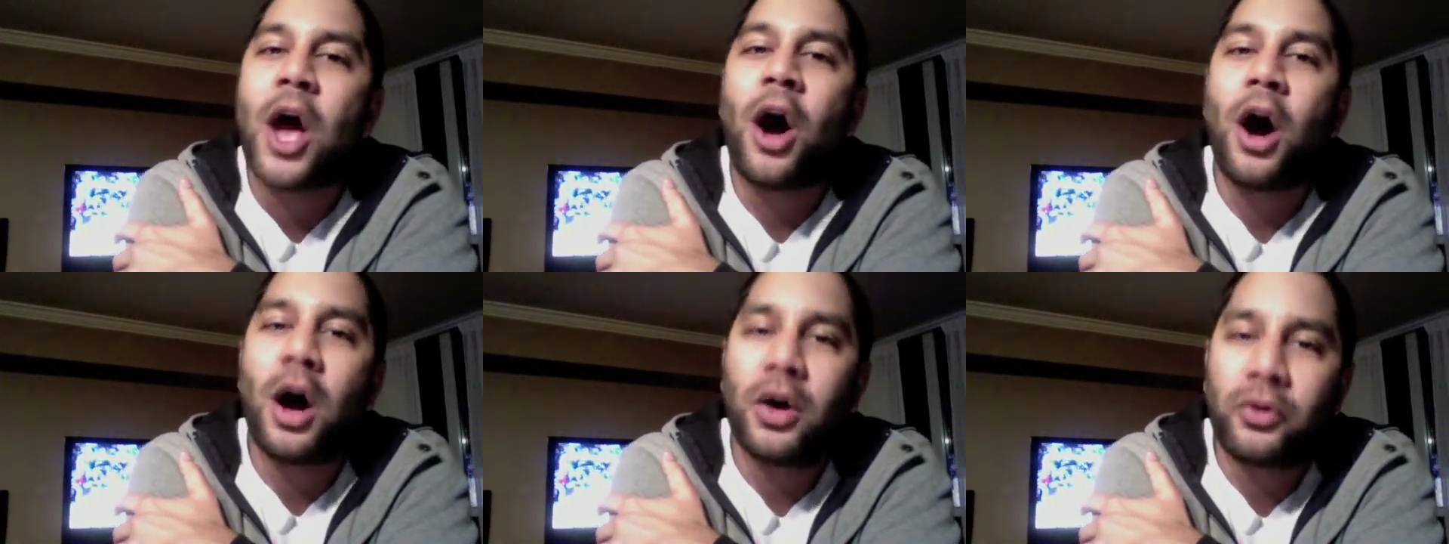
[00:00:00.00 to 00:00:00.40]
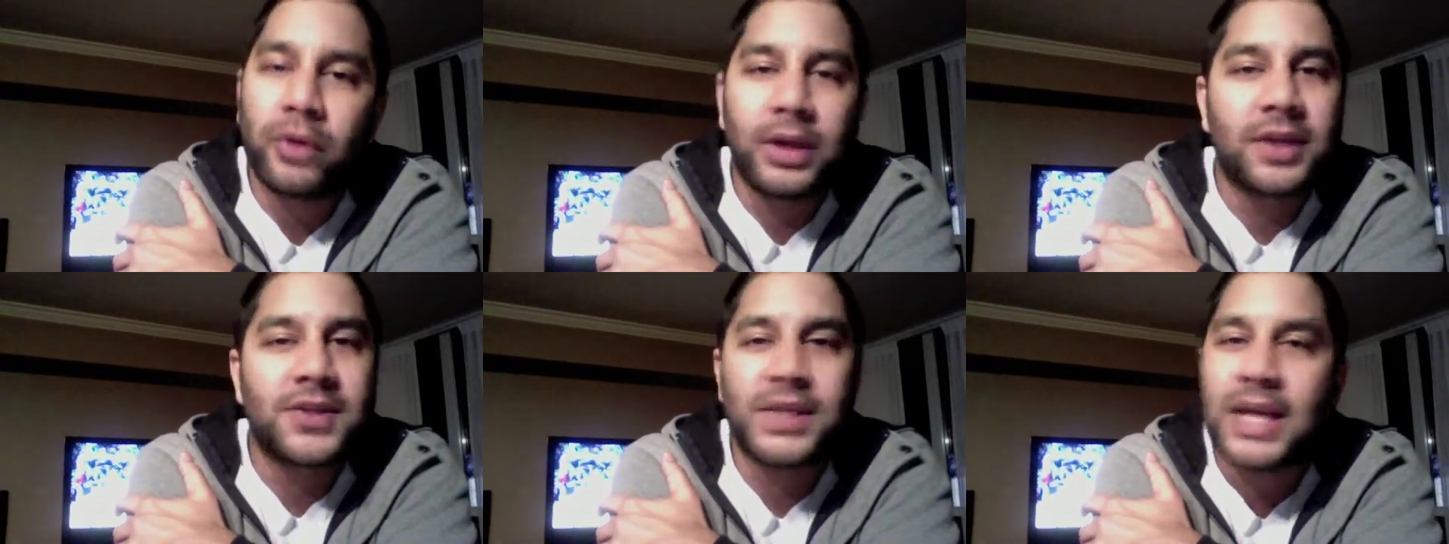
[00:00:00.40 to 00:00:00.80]

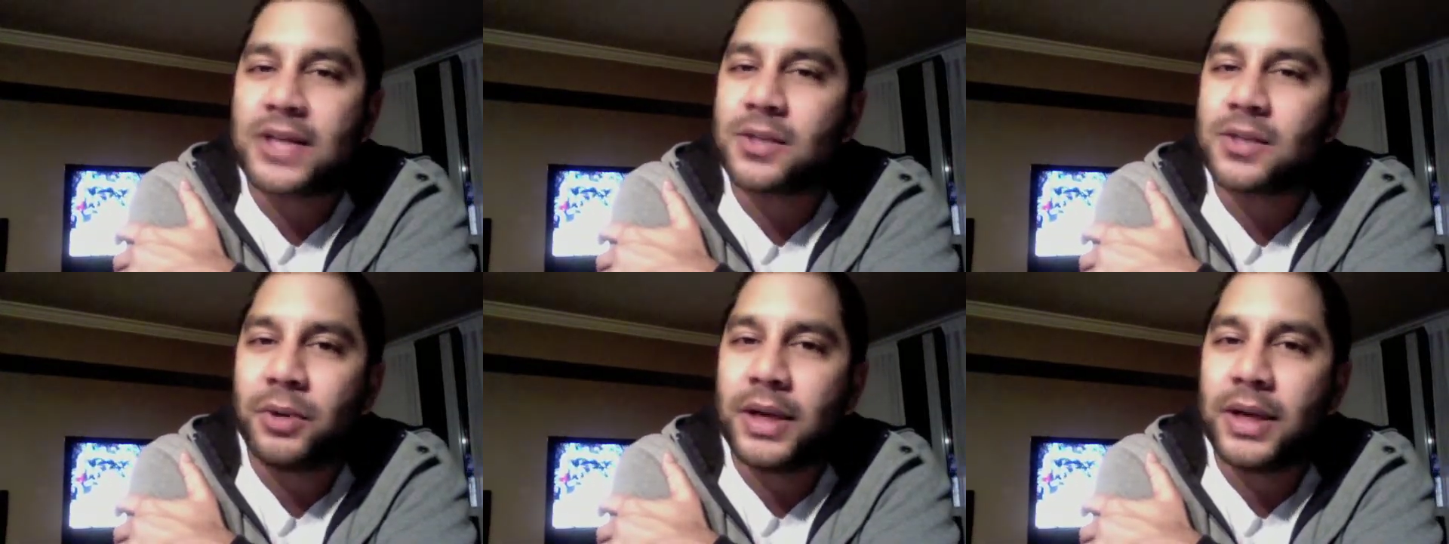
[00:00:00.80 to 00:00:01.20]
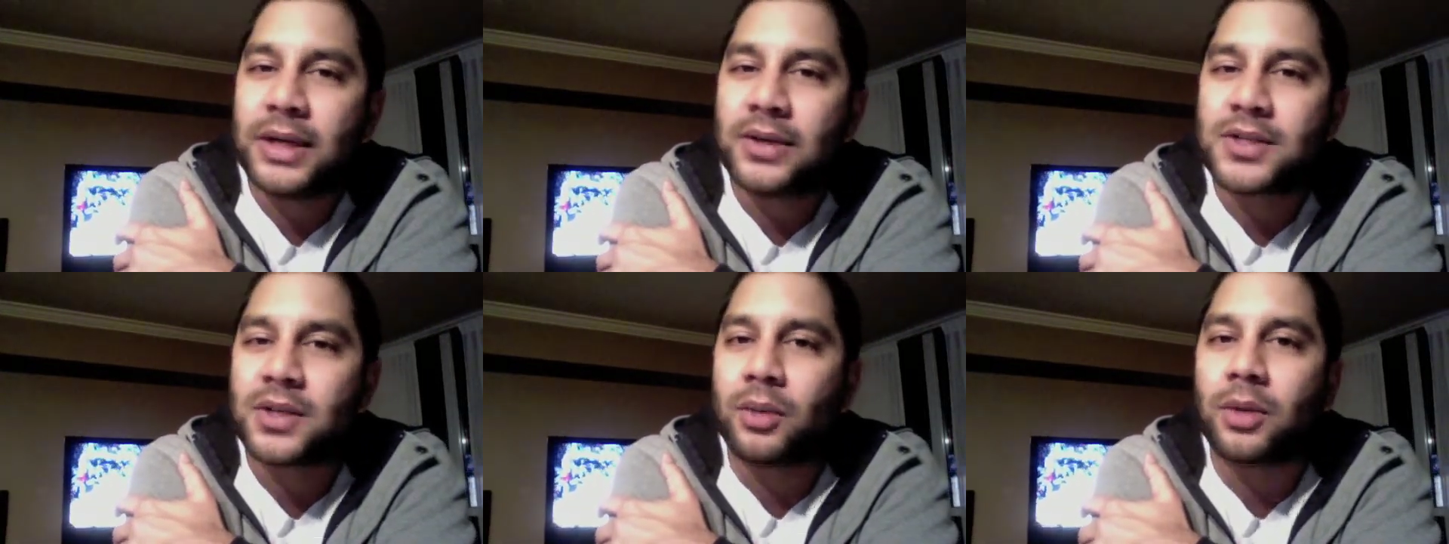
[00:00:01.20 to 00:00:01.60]
hungry because he hasn't played
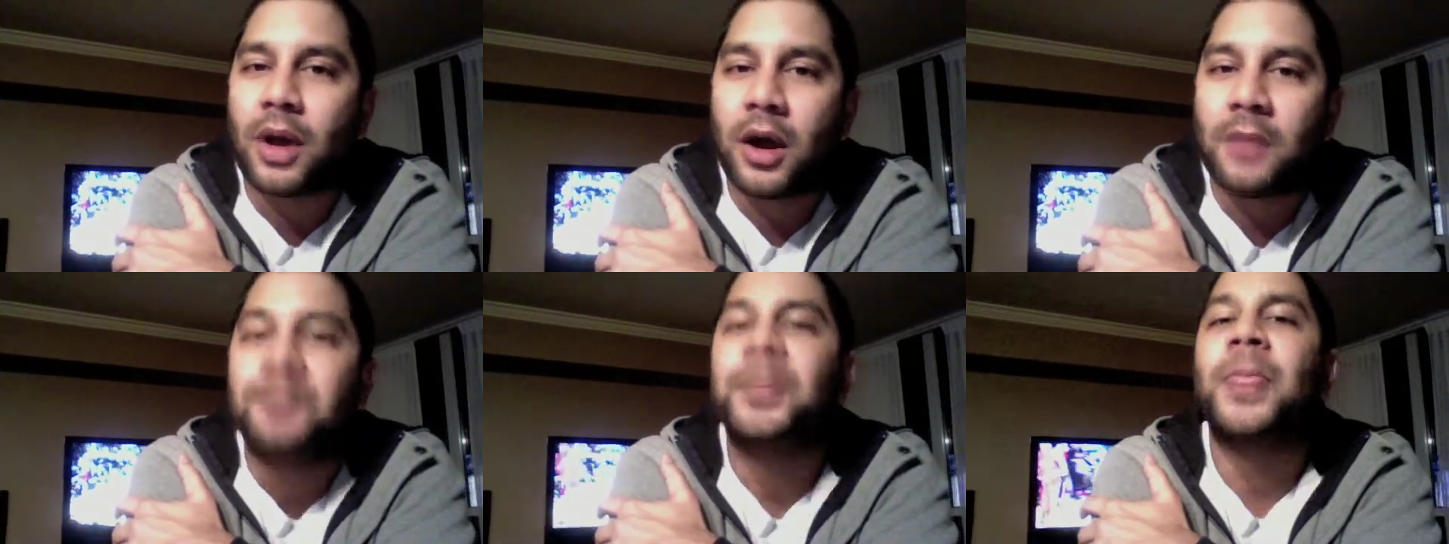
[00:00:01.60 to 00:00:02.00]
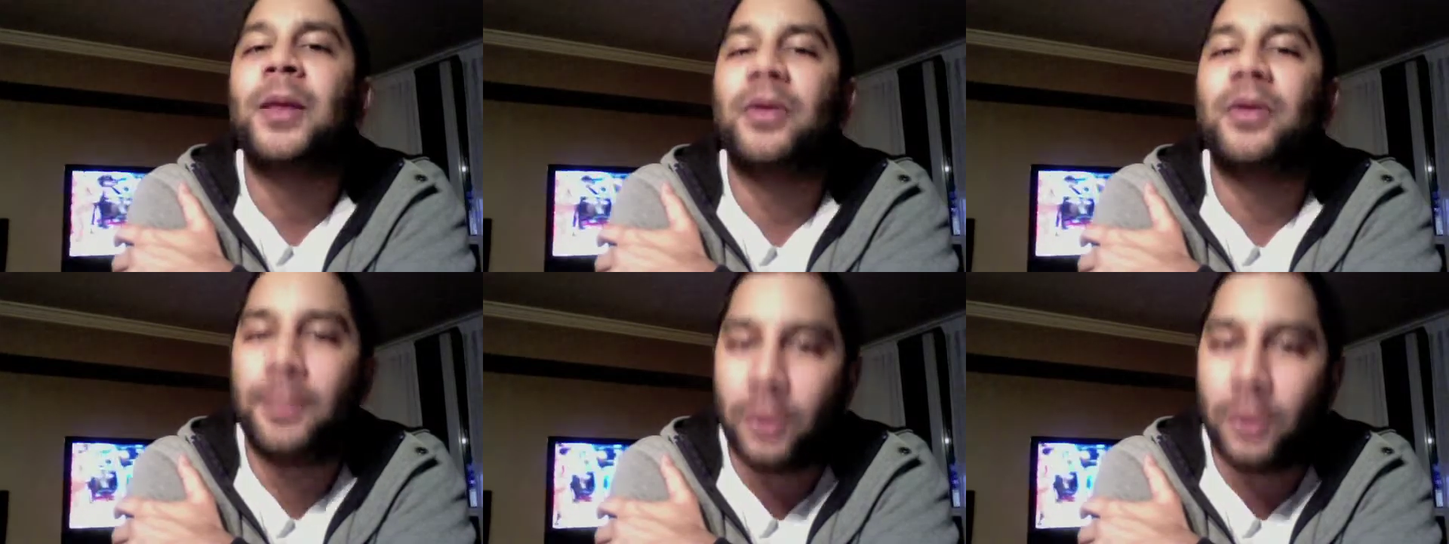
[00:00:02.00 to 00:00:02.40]
in so long,
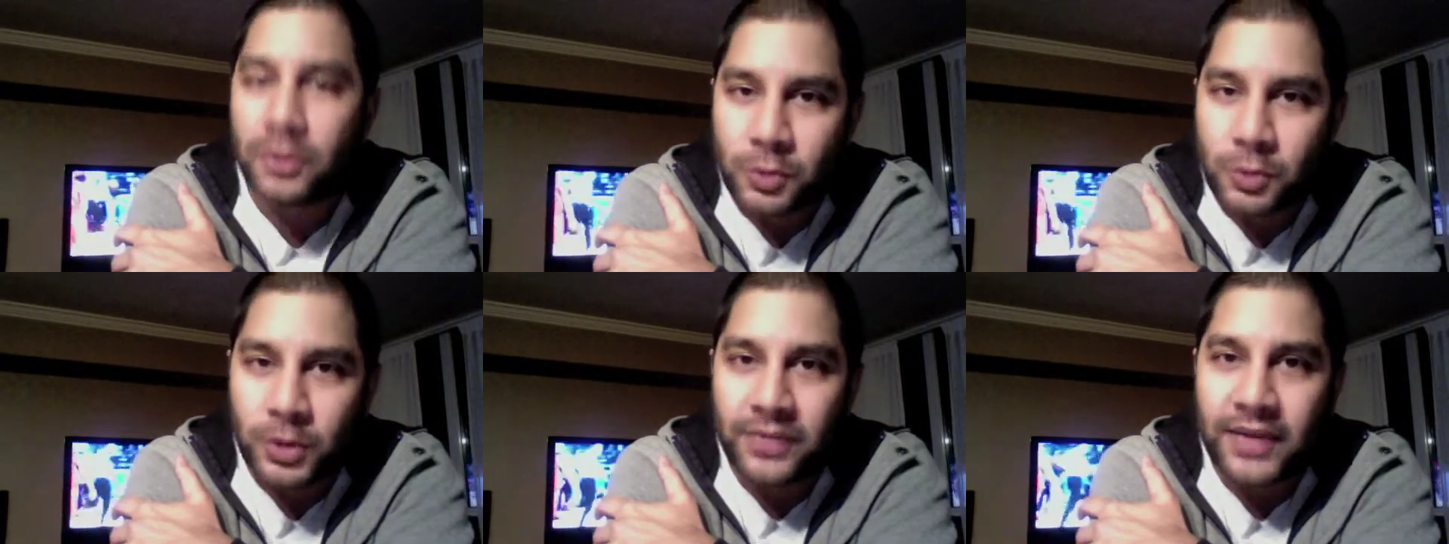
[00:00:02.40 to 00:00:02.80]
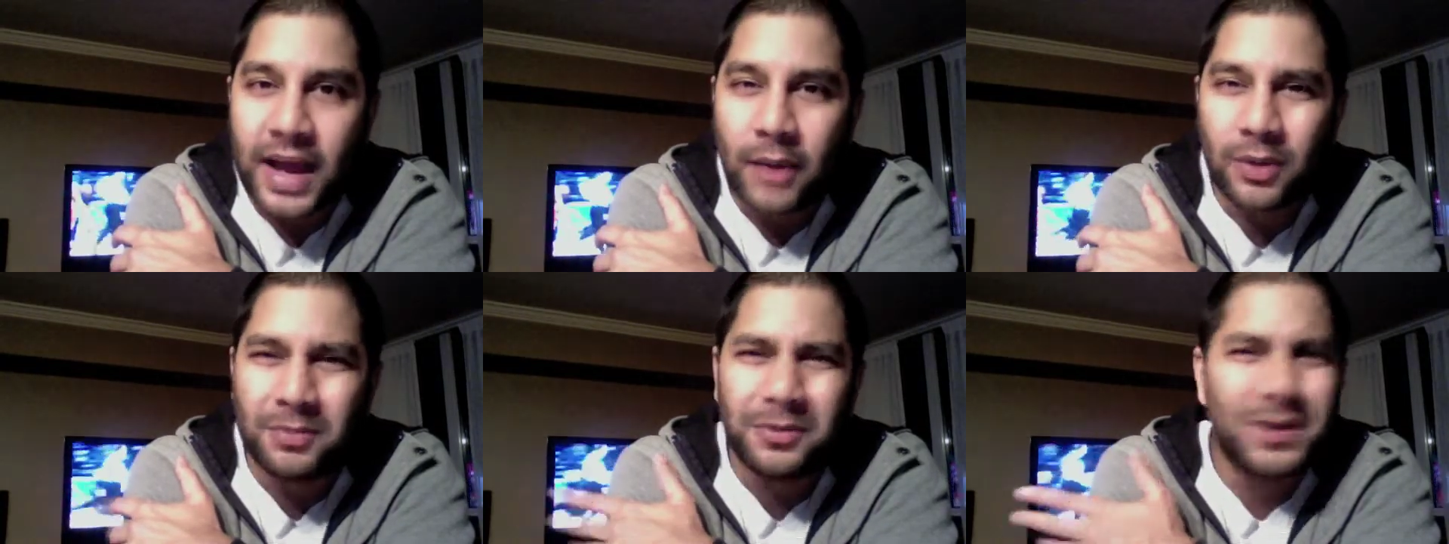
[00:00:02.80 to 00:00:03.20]
the Bulls win that one.